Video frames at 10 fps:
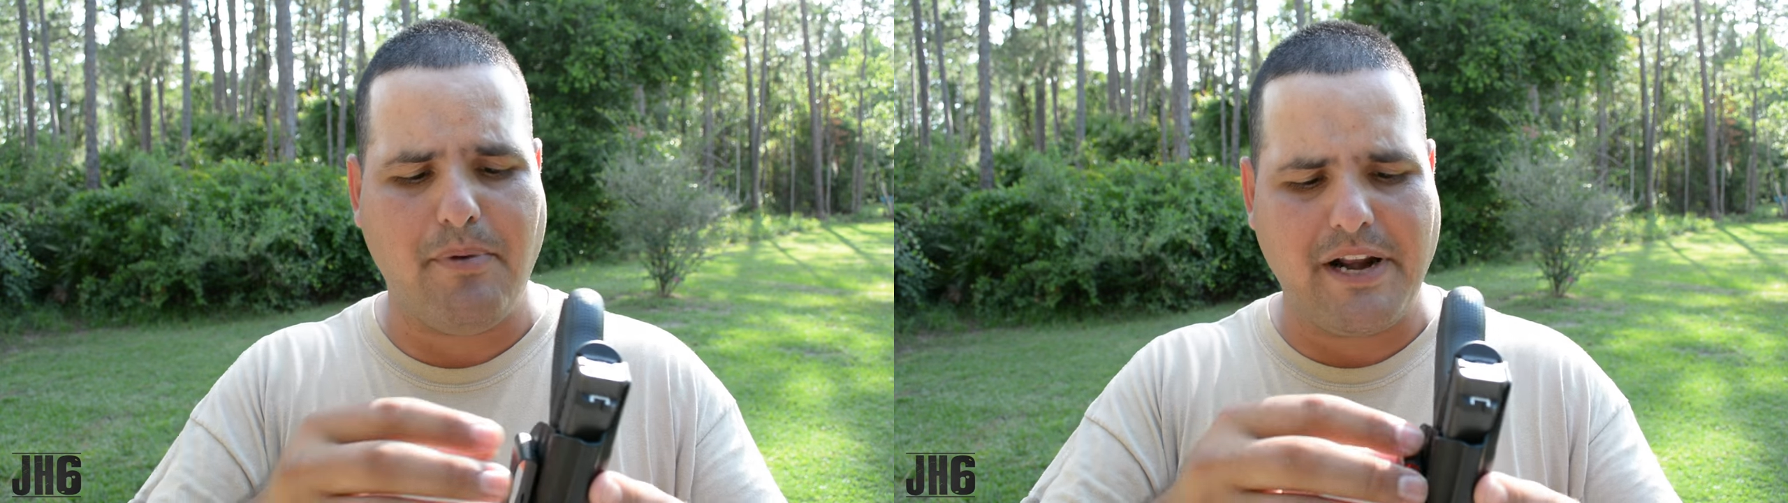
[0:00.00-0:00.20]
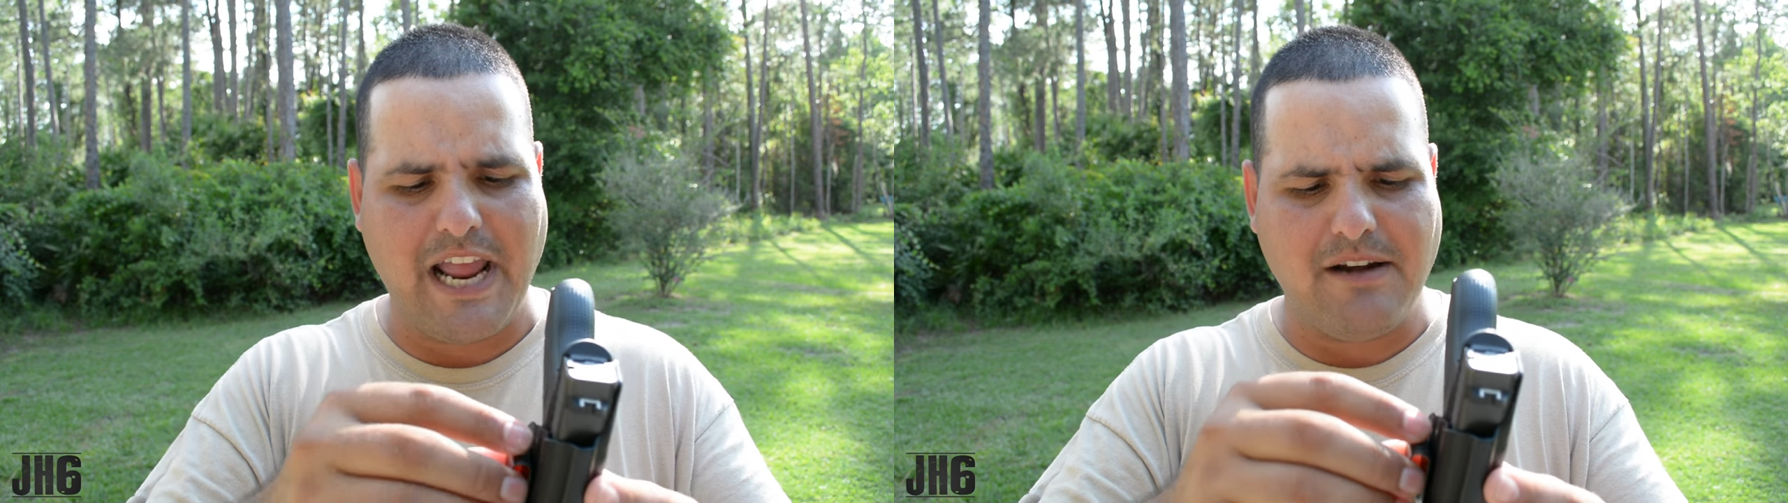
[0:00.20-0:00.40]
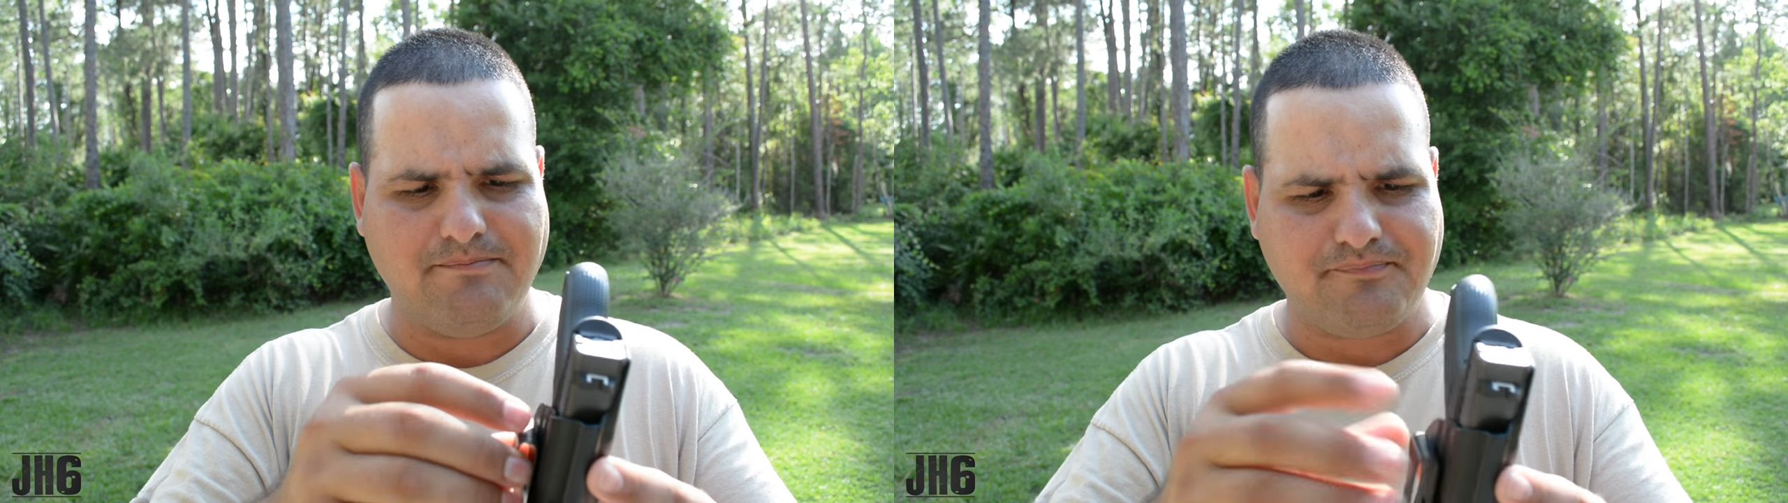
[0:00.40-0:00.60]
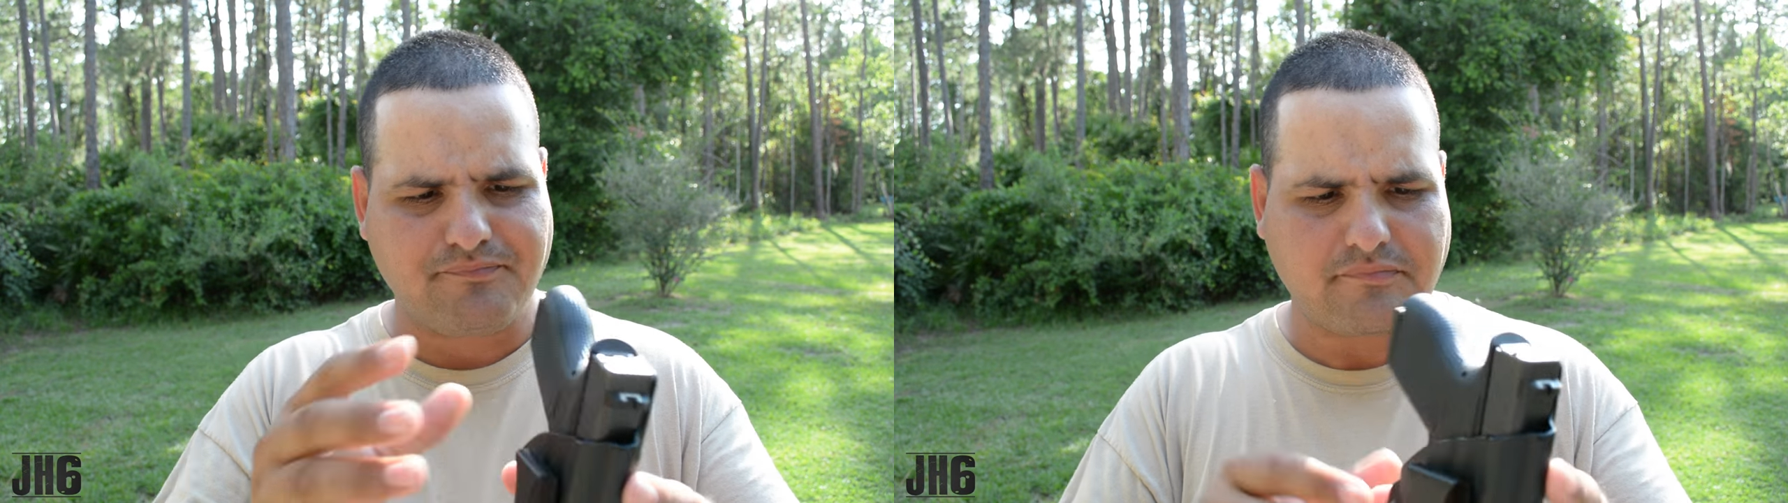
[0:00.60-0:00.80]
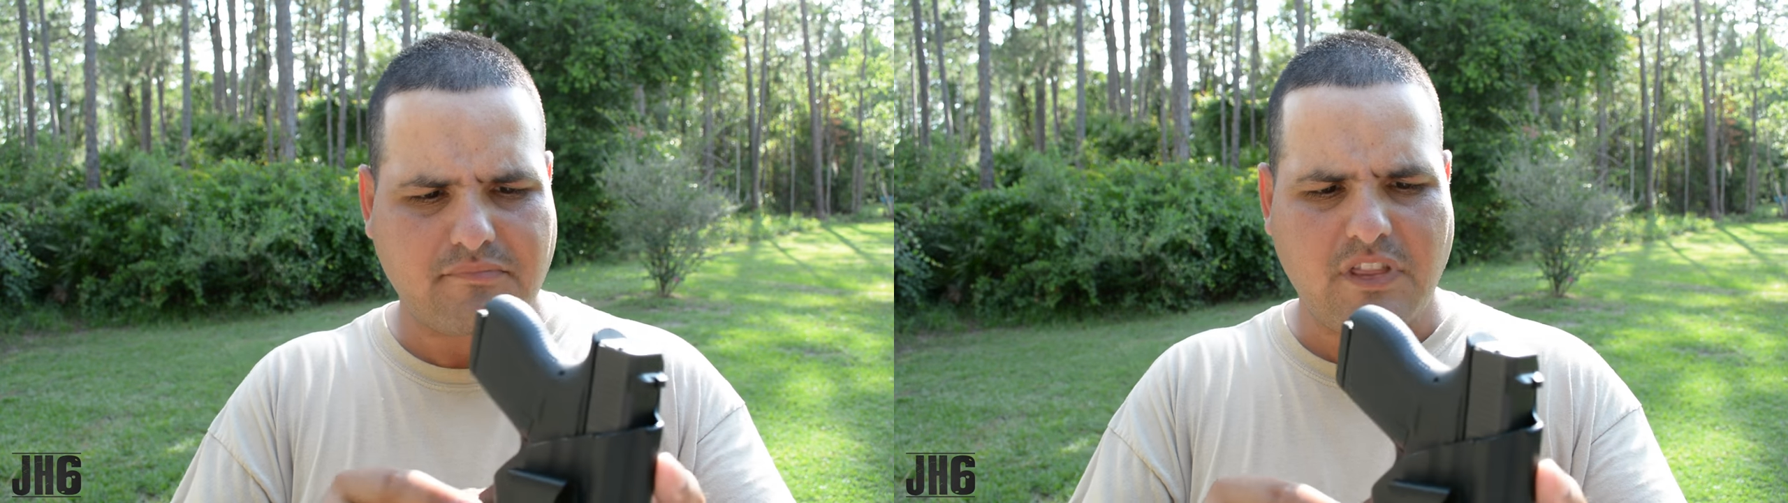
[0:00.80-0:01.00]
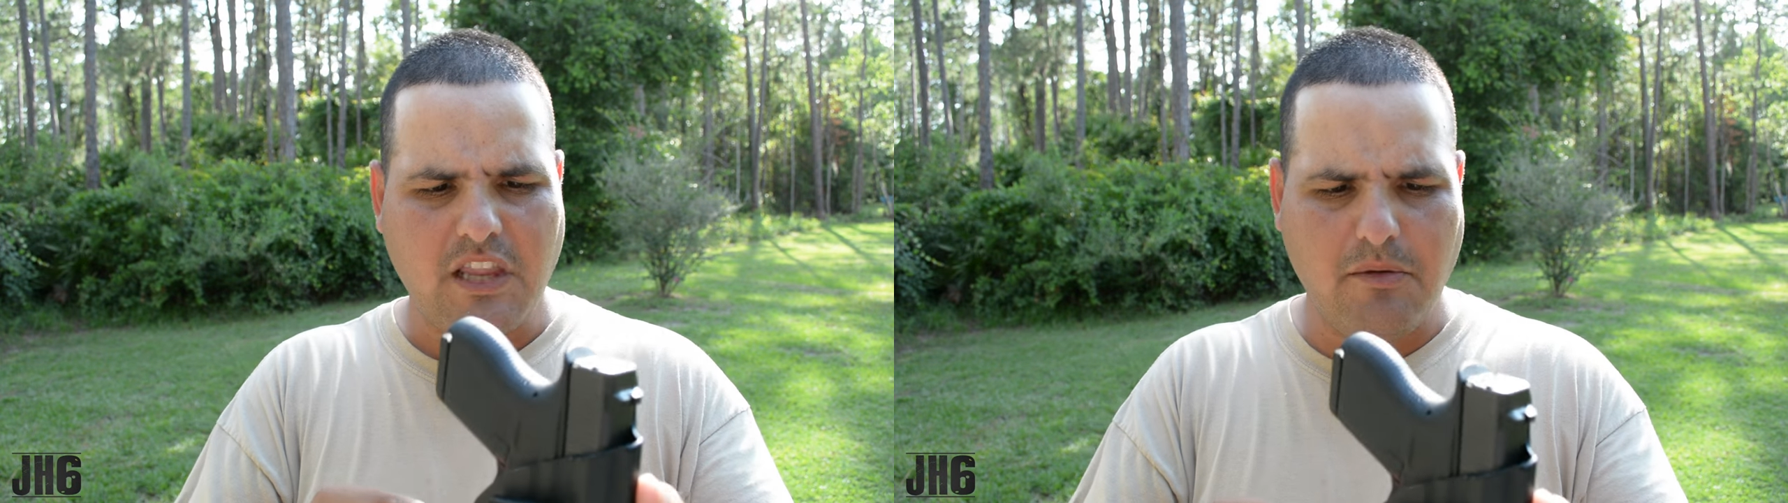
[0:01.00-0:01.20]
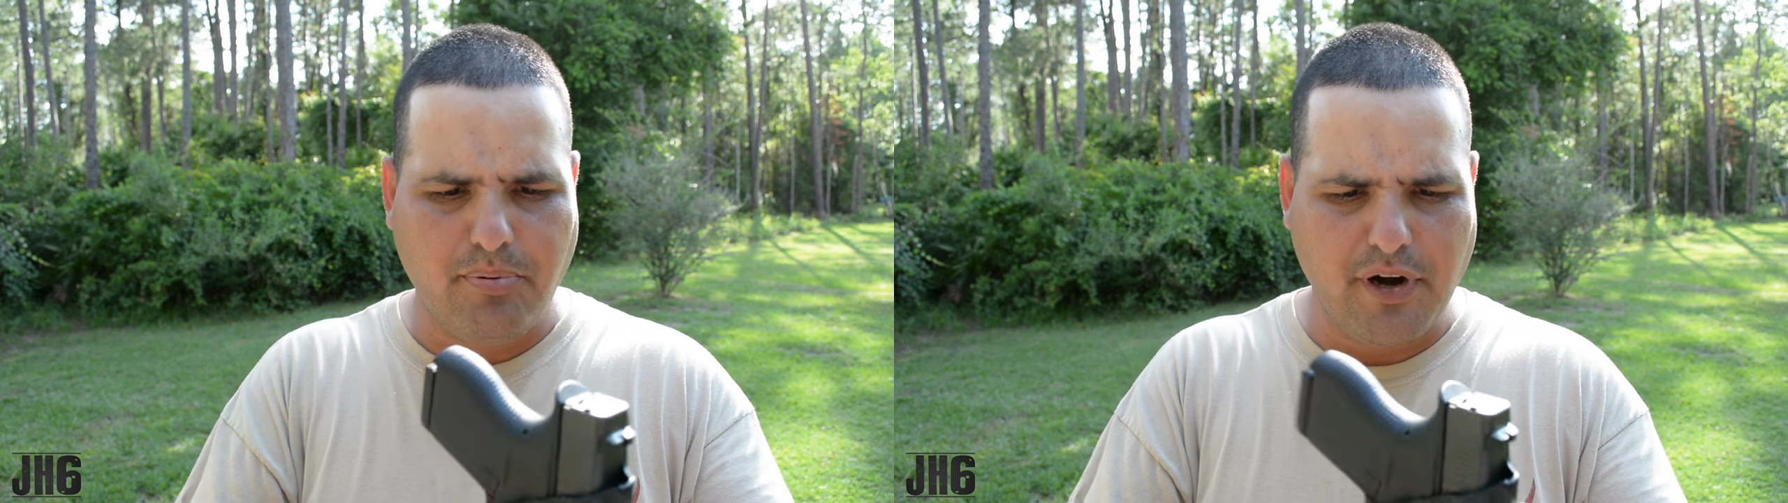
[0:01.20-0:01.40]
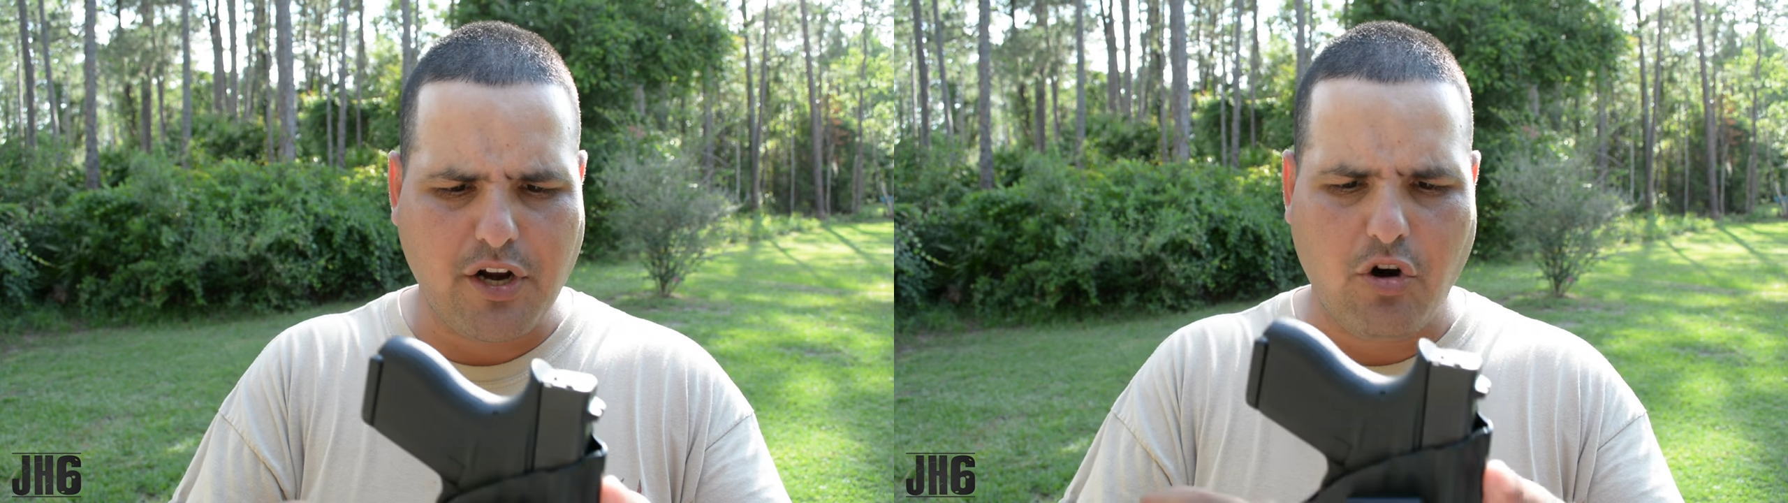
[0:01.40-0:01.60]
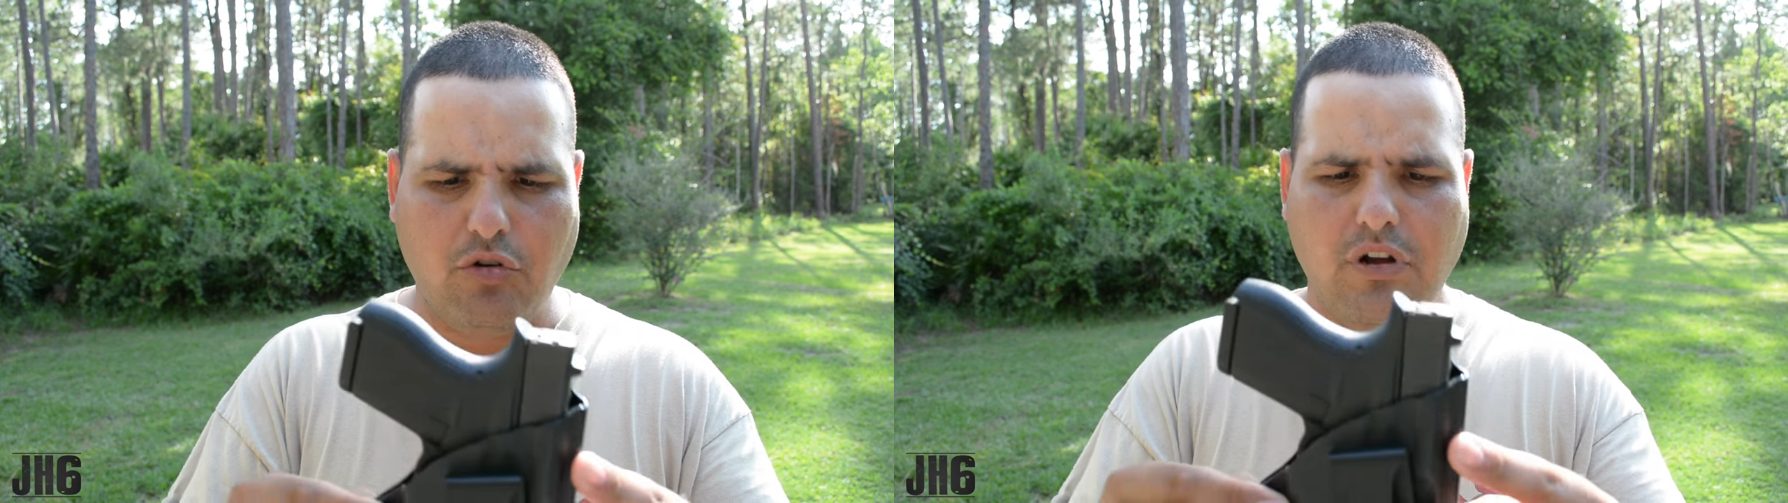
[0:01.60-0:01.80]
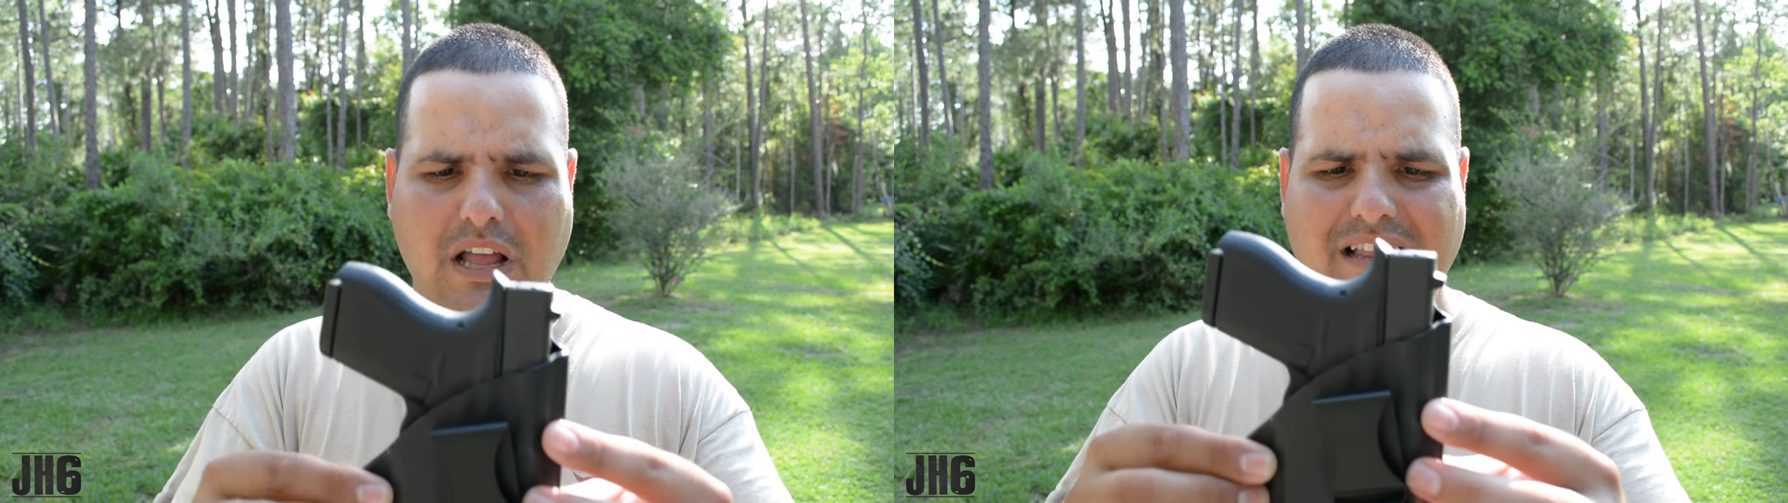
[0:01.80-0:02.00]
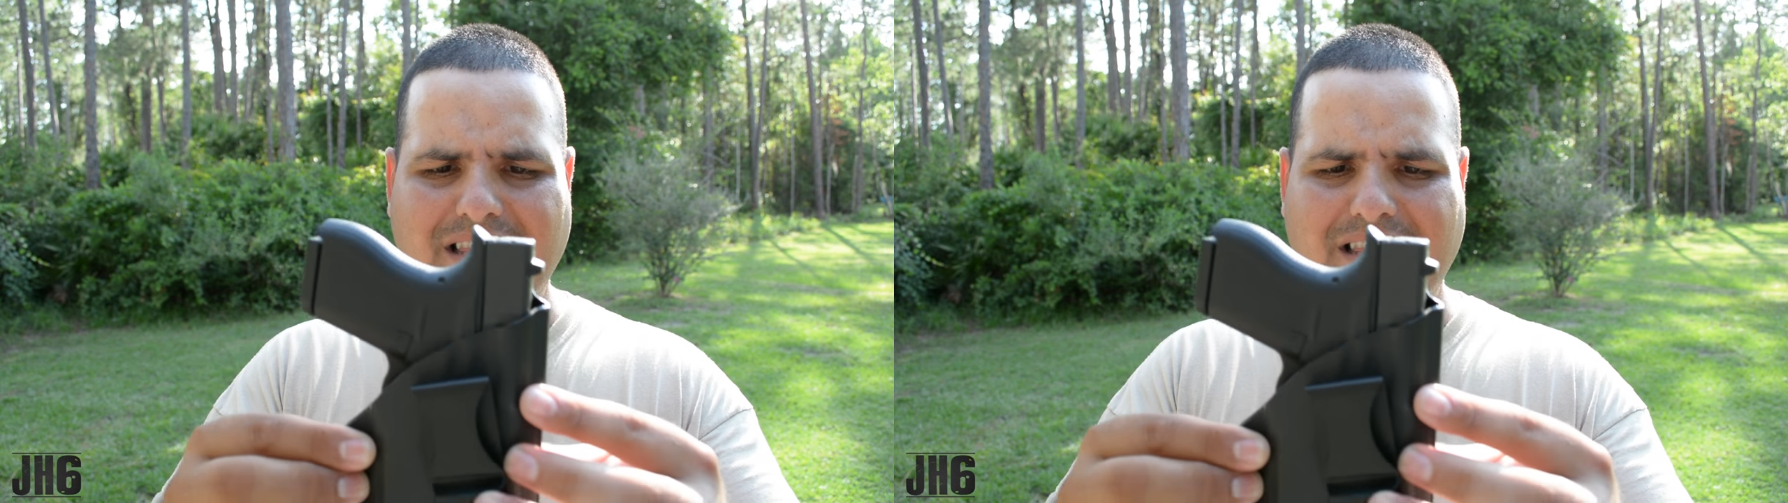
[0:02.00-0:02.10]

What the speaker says: But again, pretty cool.